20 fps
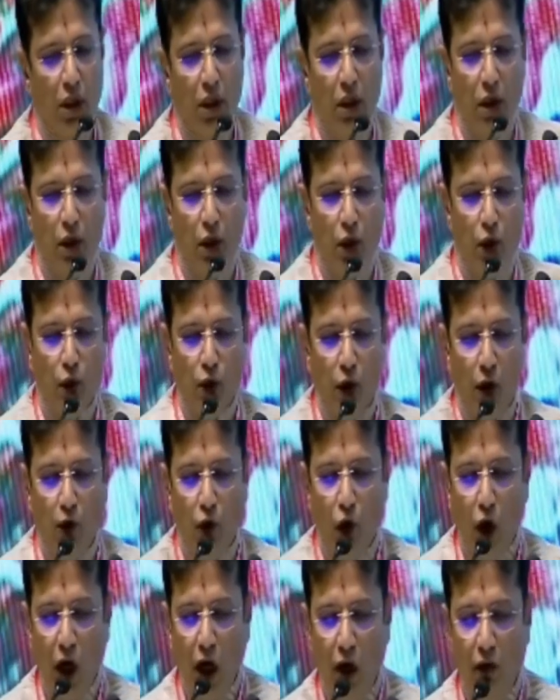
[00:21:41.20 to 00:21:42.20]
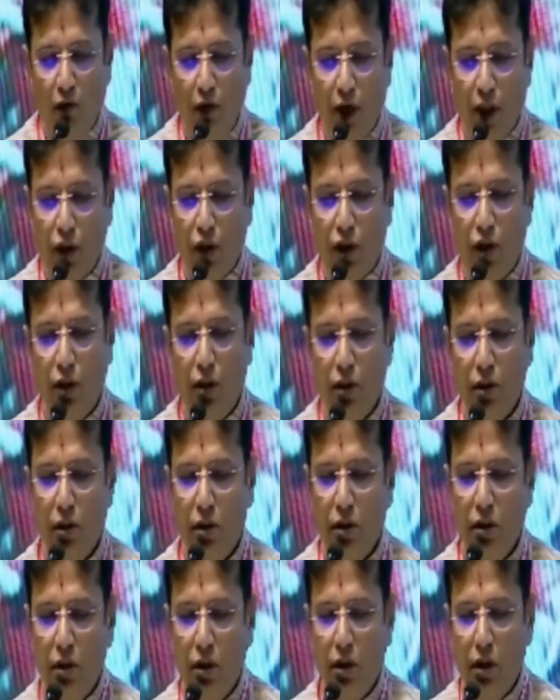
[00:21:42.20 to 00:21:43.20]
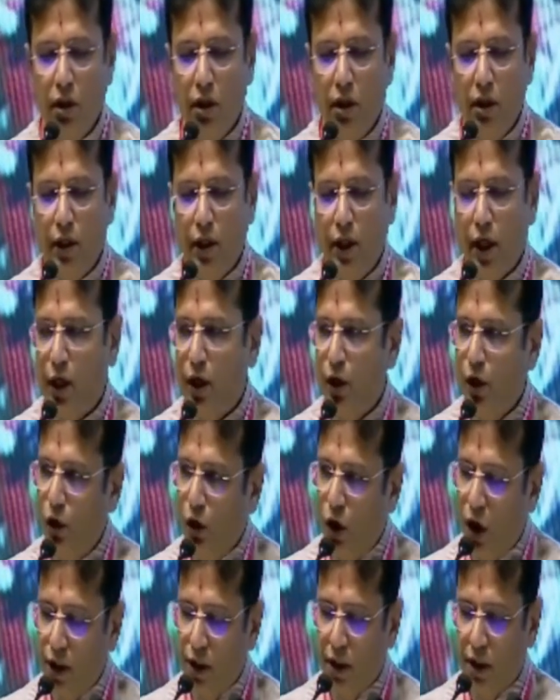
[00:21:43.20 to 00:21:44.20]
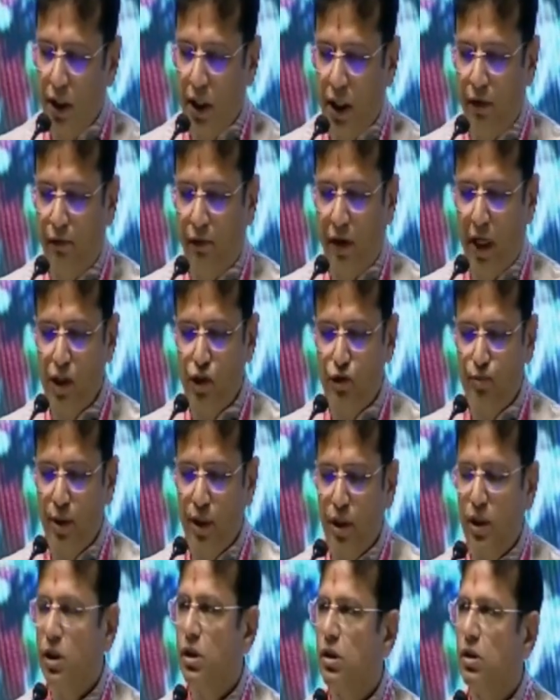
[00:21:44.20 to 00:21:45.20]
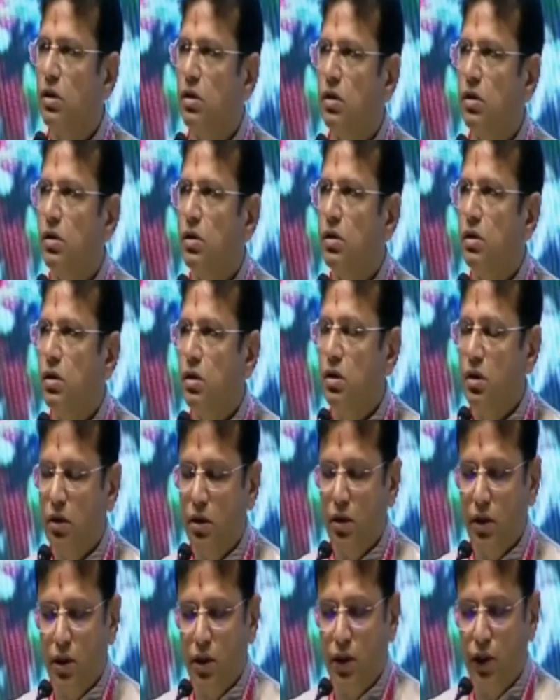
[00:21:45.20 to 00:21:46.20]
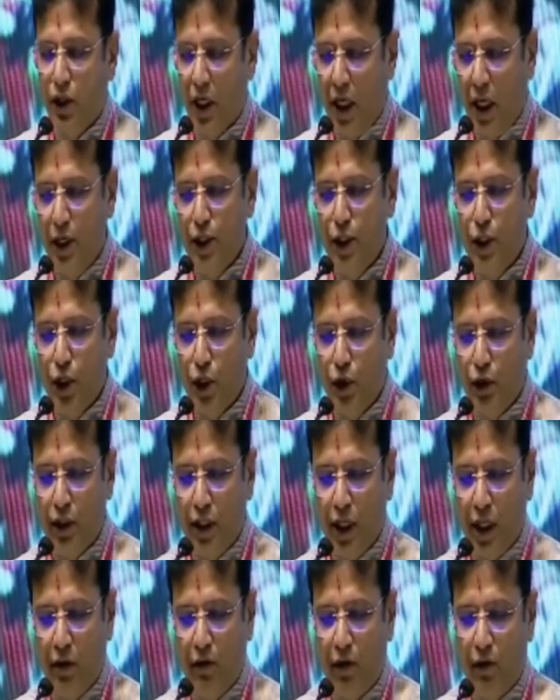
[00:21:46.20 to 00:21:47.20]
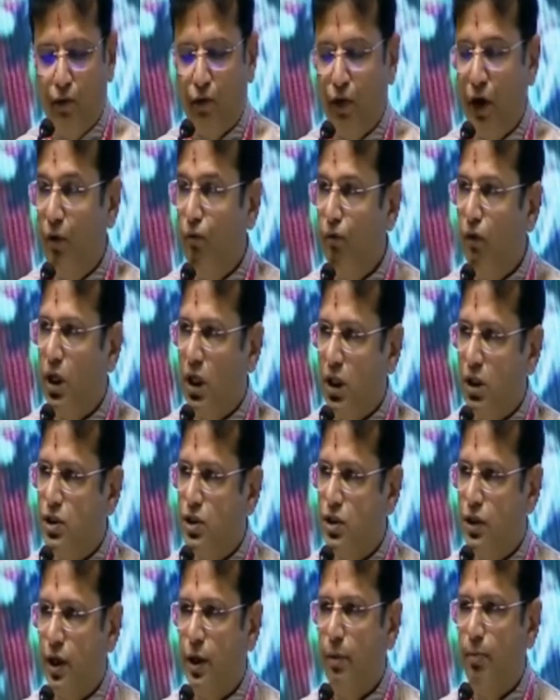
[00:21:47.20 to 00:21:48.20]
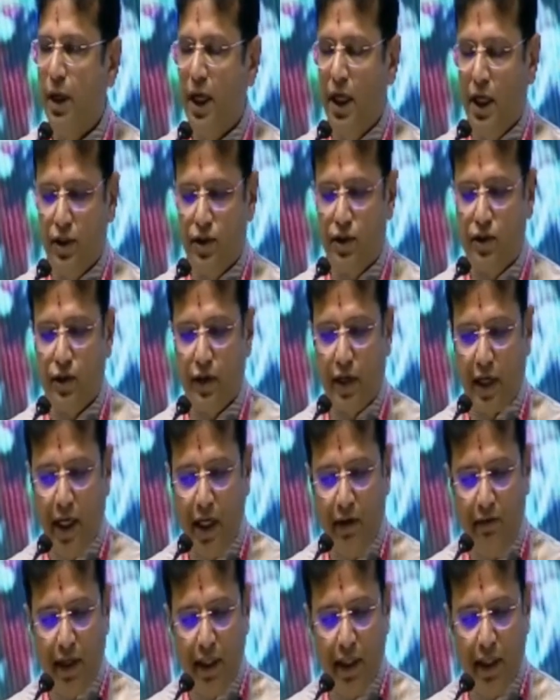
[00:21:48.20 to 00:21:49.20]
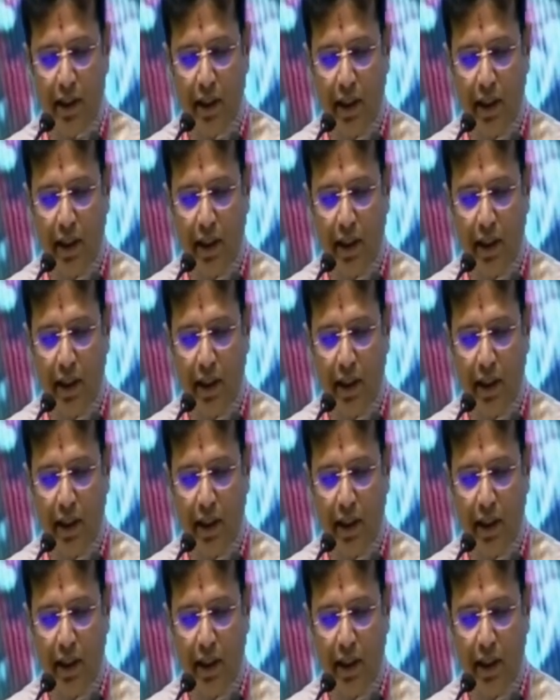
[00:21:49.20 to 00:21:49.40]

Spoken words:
to evolve with technological advancement, shall ensure that our frameworks remains relevant and